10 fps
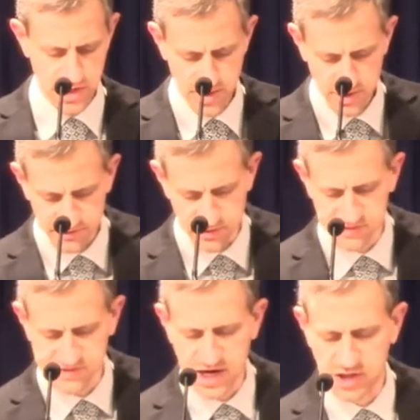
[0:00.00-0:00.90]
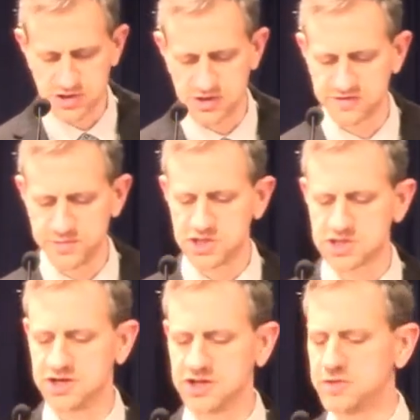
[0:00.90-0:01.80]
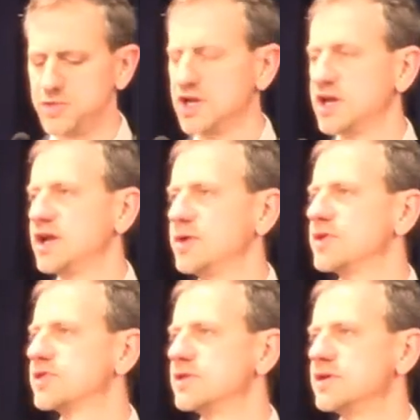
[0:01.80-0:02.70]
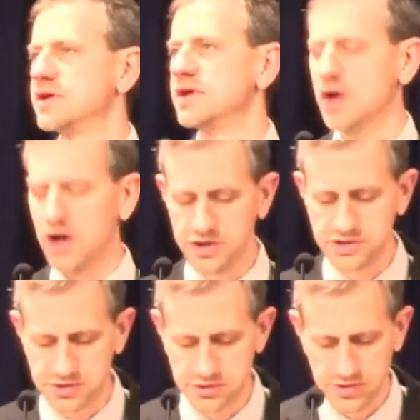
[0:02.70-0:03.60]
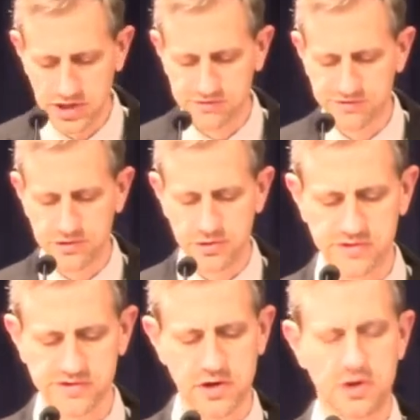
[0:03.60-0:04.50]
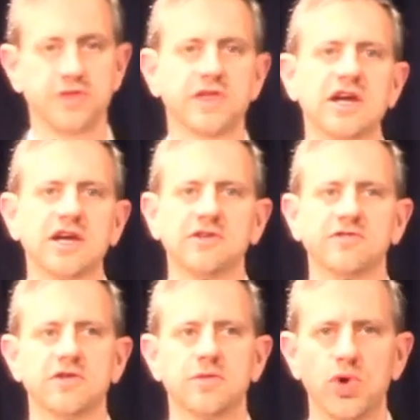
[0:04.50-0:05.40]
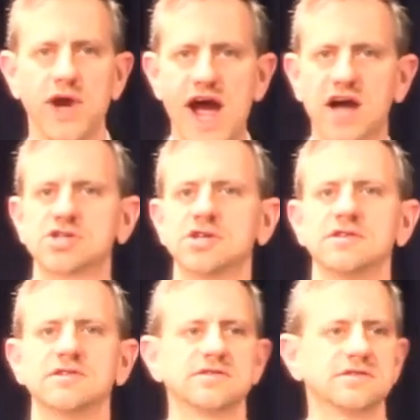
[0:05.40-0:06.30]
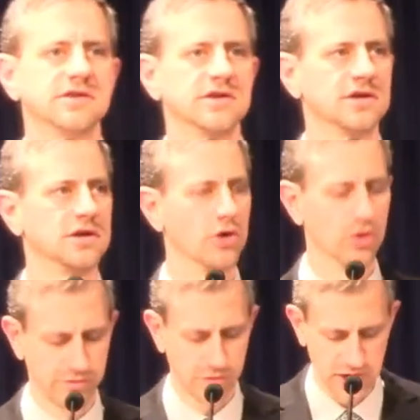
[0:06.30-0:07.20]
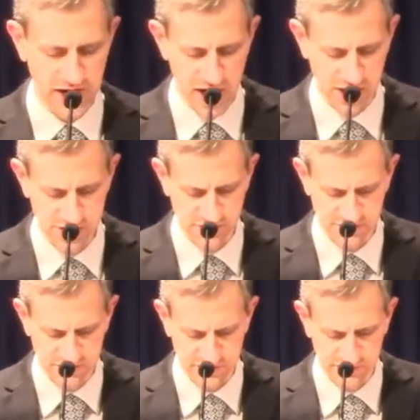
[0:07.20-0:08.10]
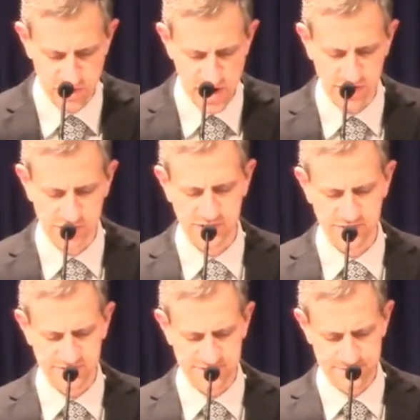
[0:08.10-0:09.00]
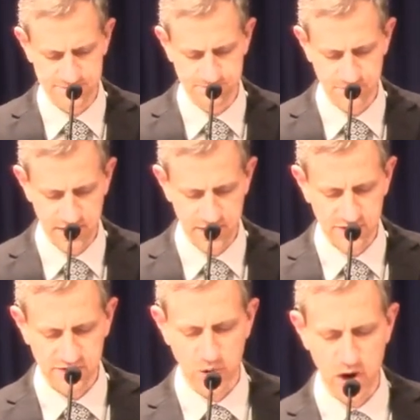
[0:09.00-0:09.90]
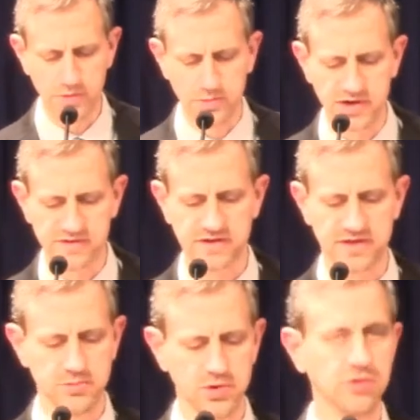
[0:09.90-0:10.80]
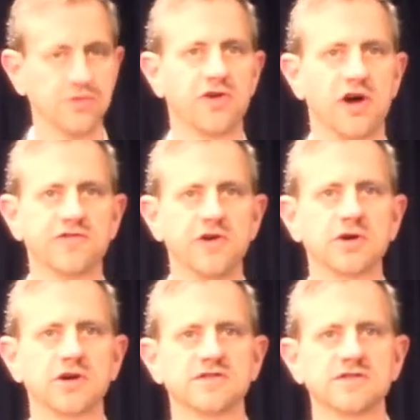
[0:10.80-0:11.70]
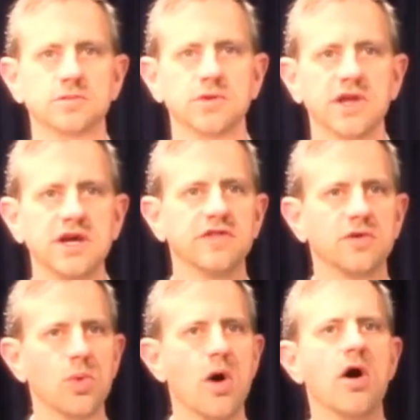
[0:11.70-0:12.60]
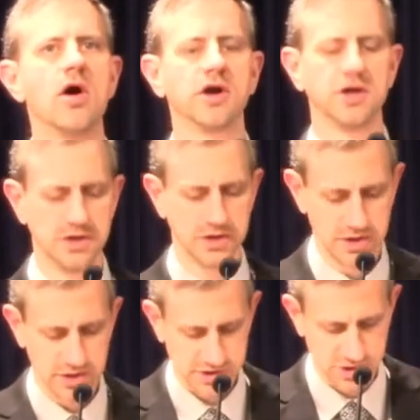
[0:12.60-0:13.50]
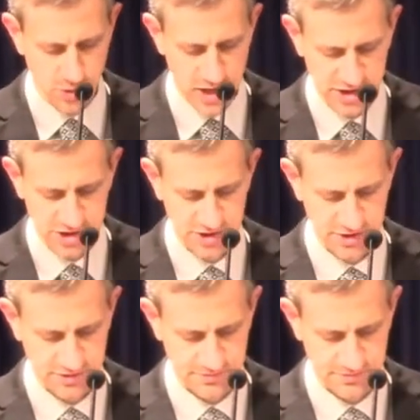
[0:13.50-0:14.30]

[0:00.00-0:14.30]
There is danger, as mentioned at the beginning, with undue influence our thinking from reactions, and overreactions, and distractions. The problem is that they move our focus really in the wrong direction